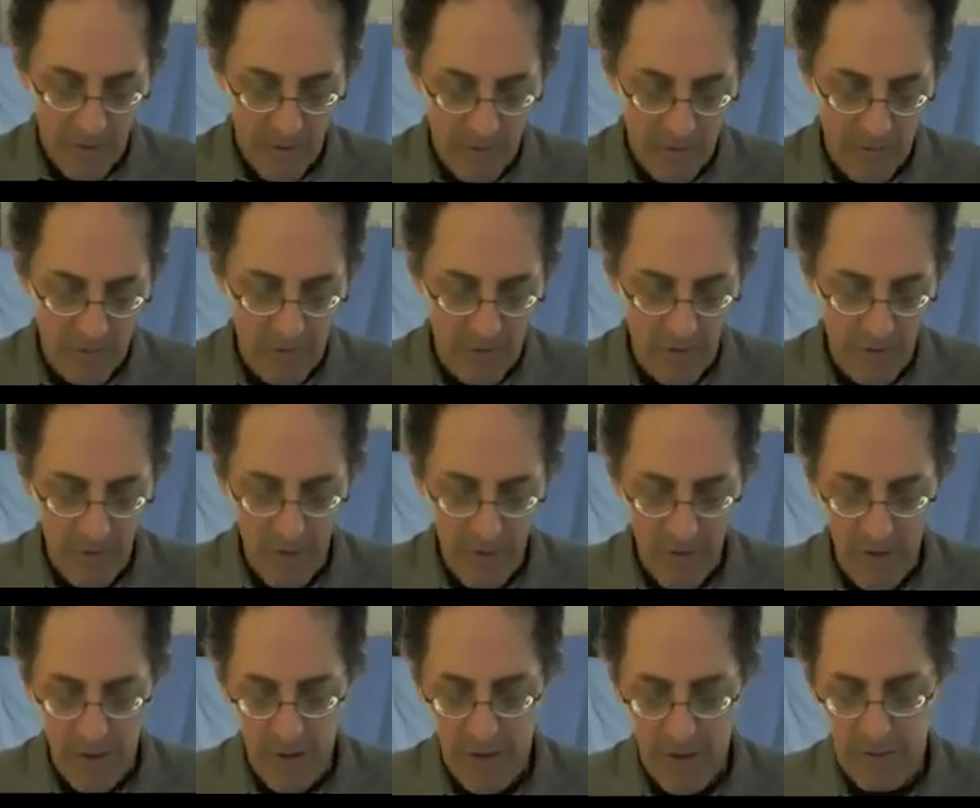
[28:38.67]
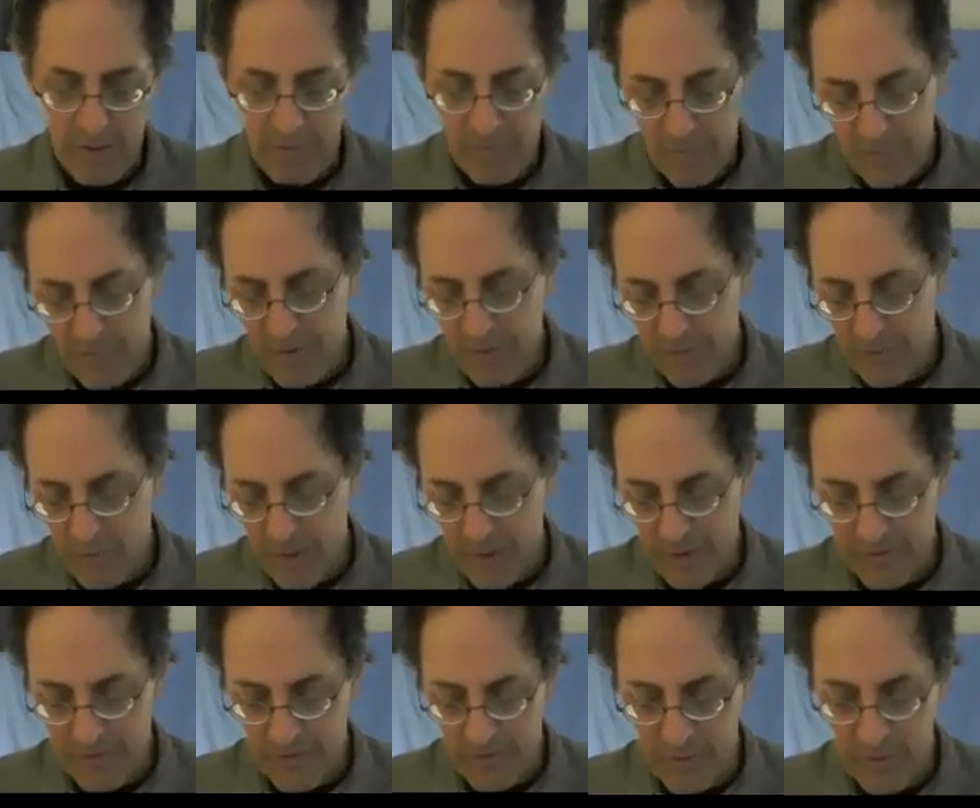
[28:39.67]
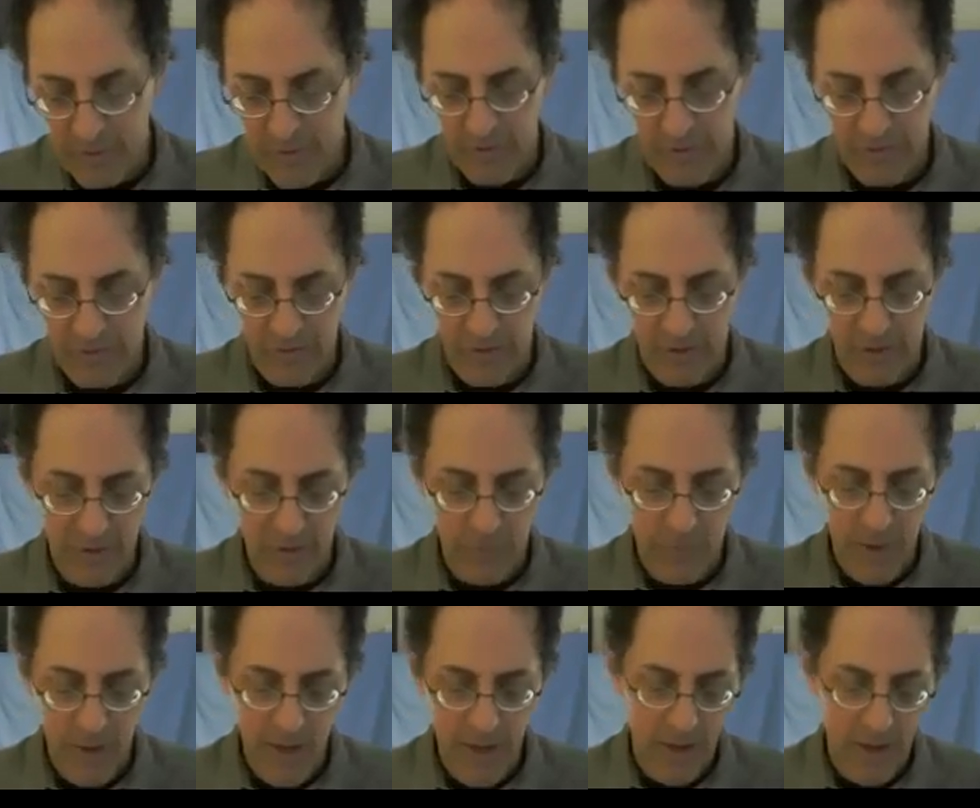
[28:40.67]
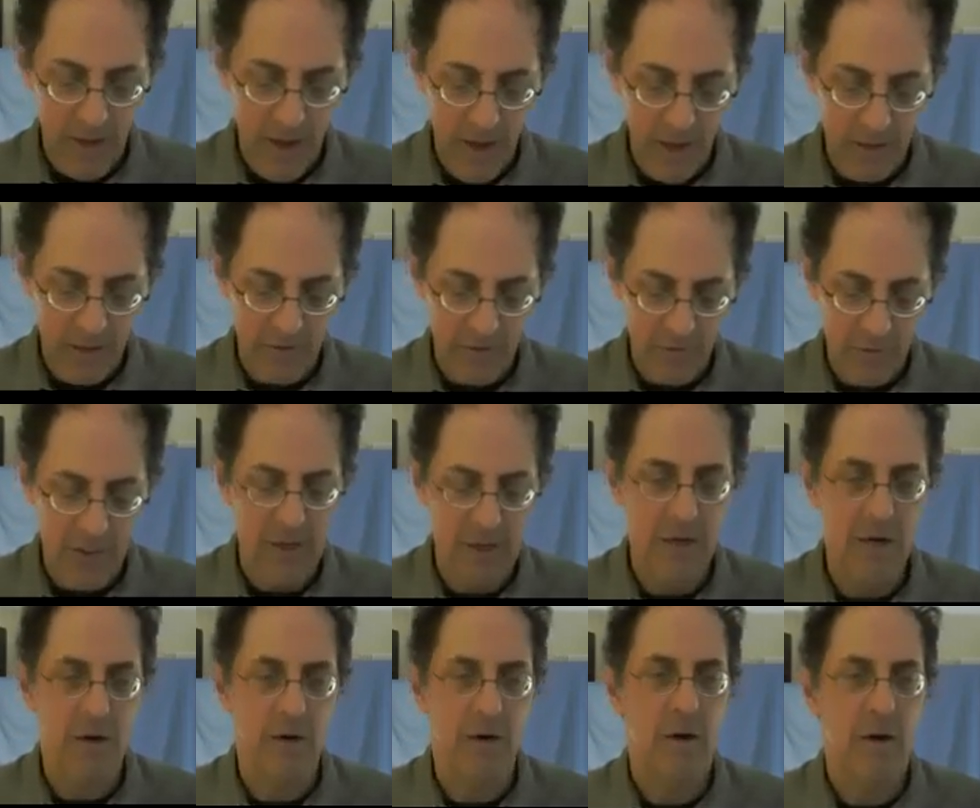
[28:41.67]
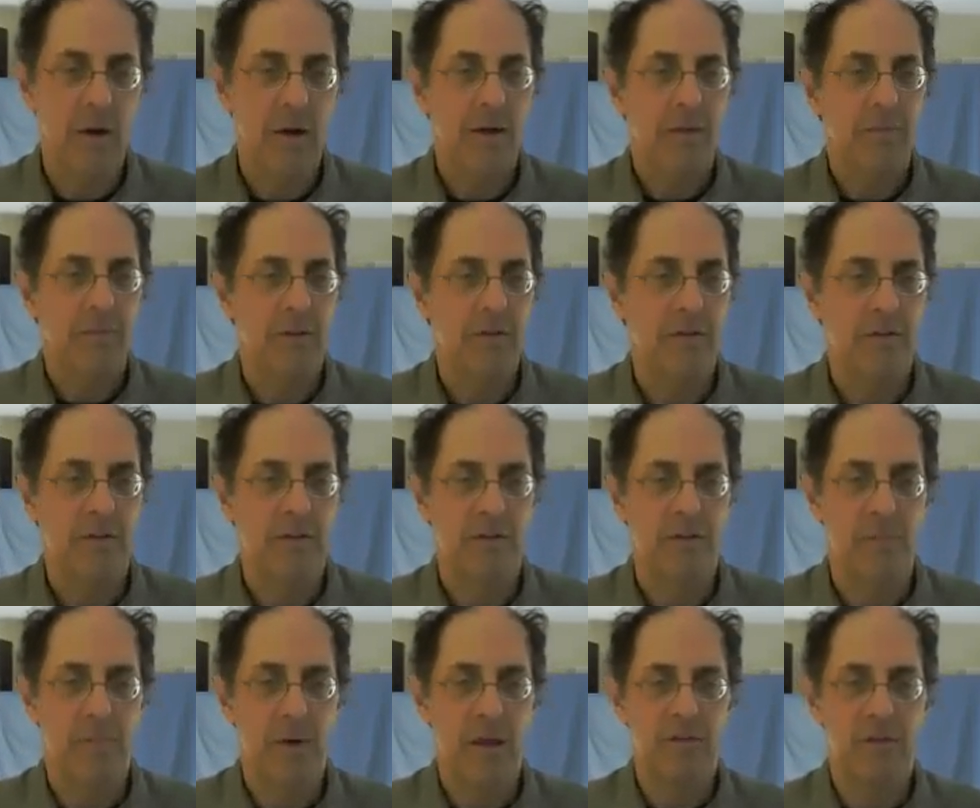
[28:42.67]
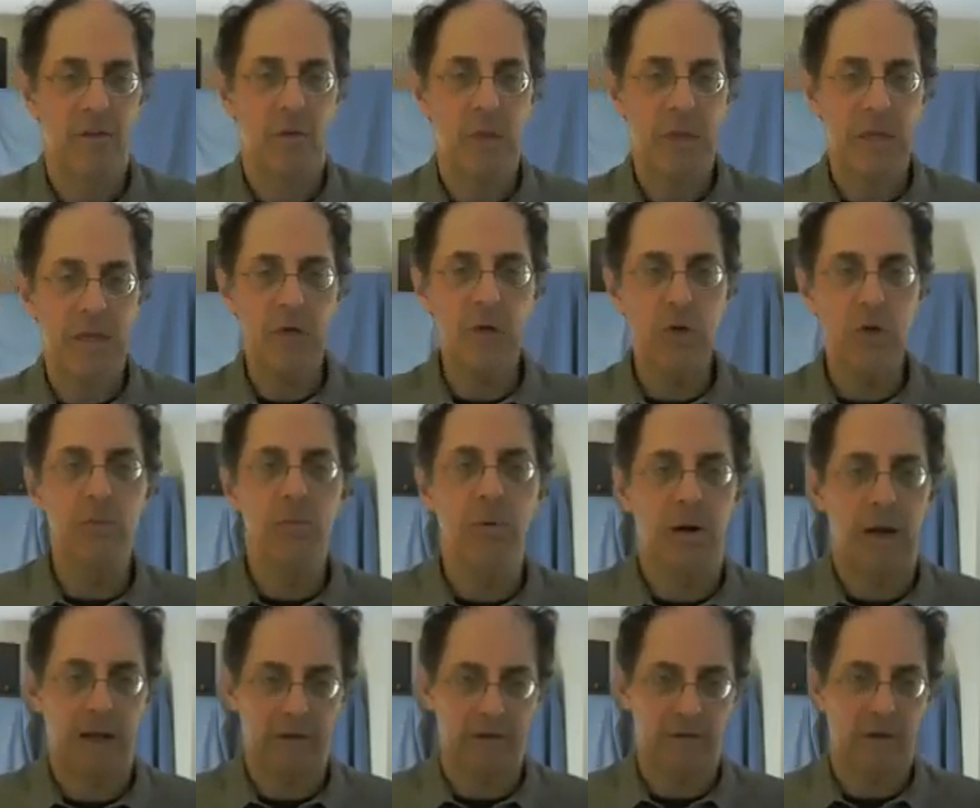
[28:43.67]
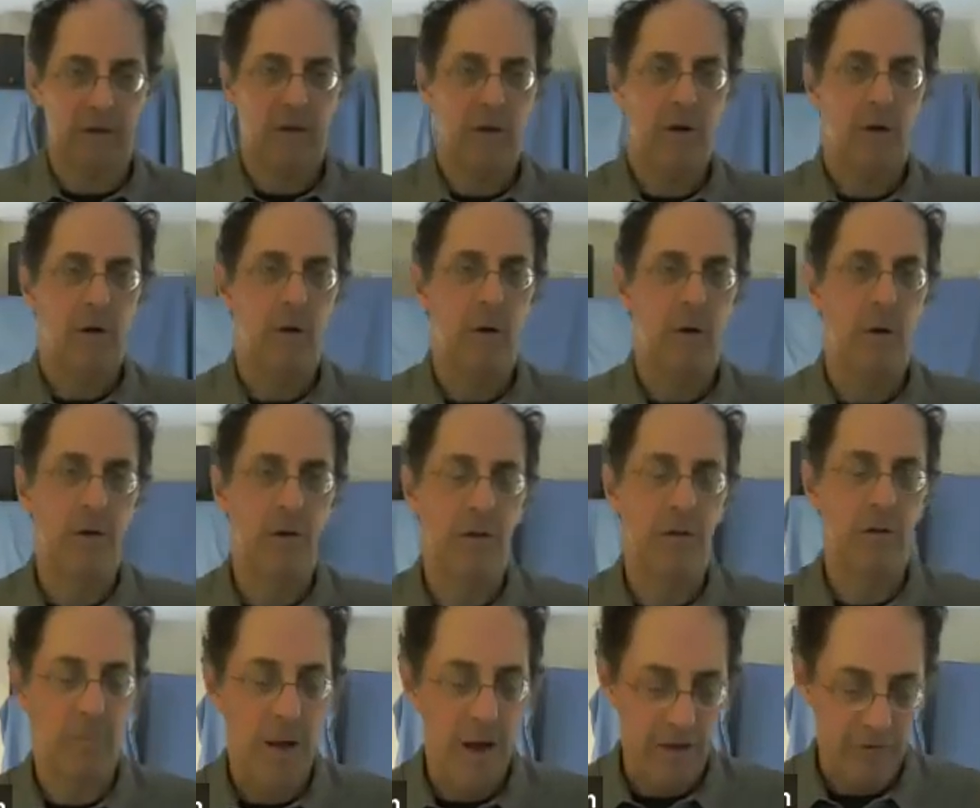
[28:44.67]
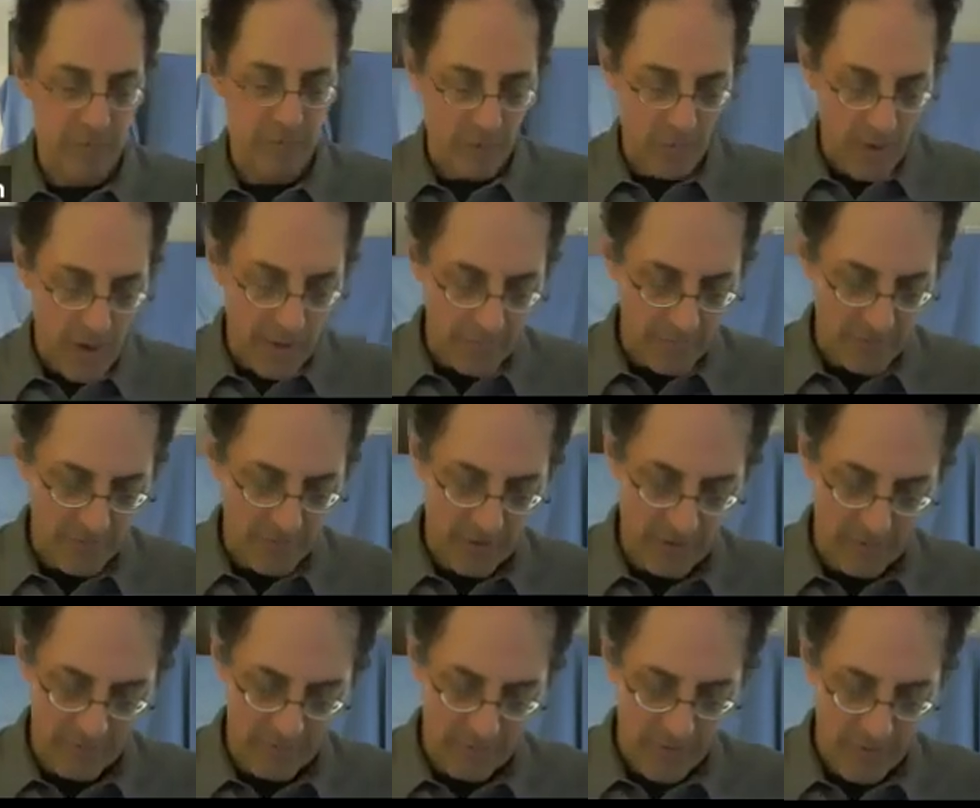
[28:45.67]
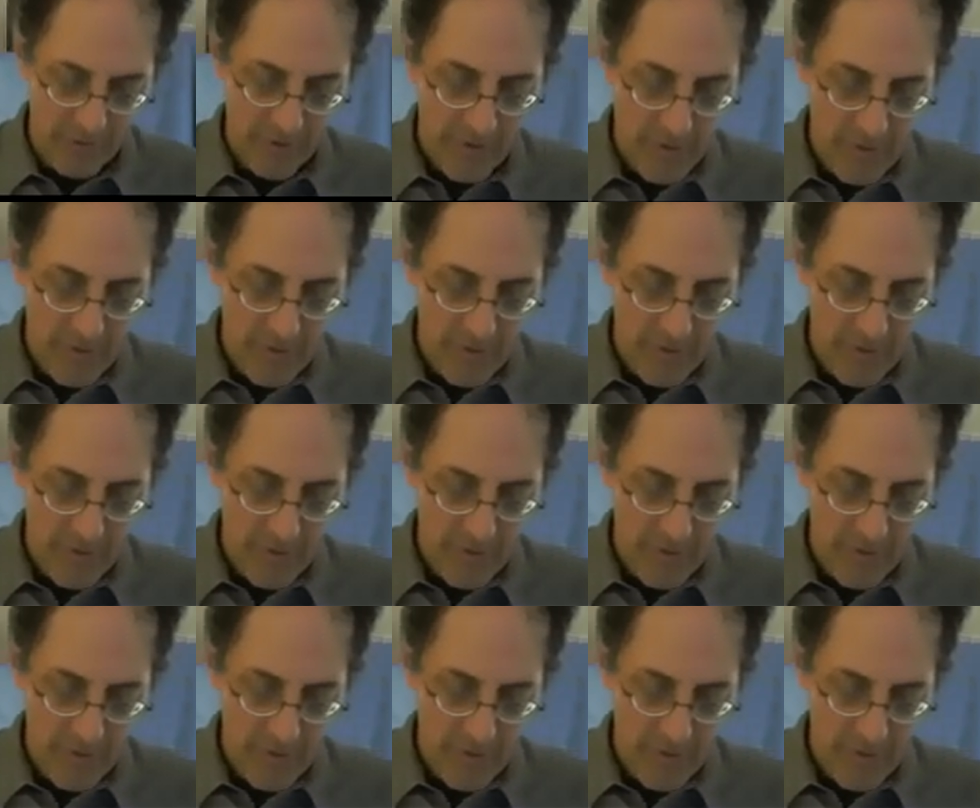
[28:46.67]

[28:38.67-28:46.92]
So there are different ways to do this. The way I'm going to do it here is just to basically enumerate all of these possible quantum states.